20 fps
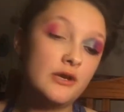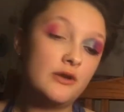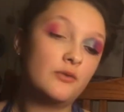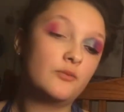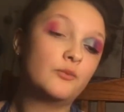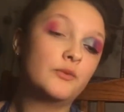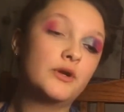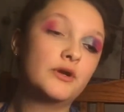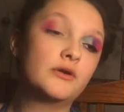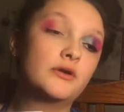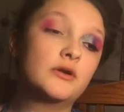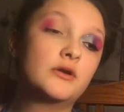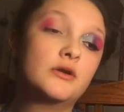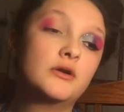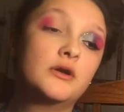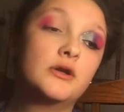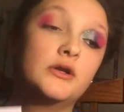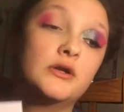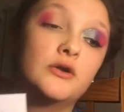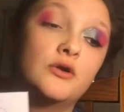and we're
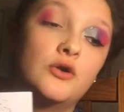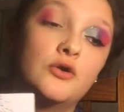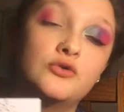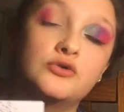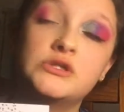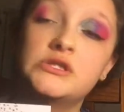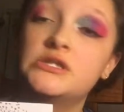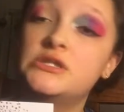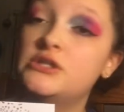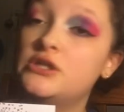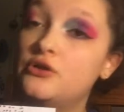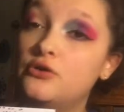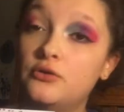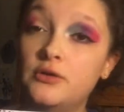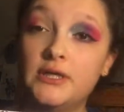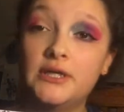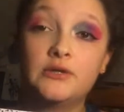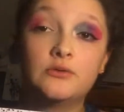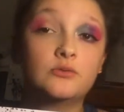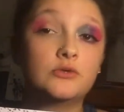gonna go still
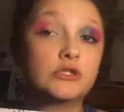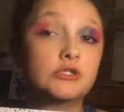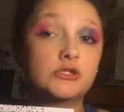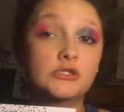in with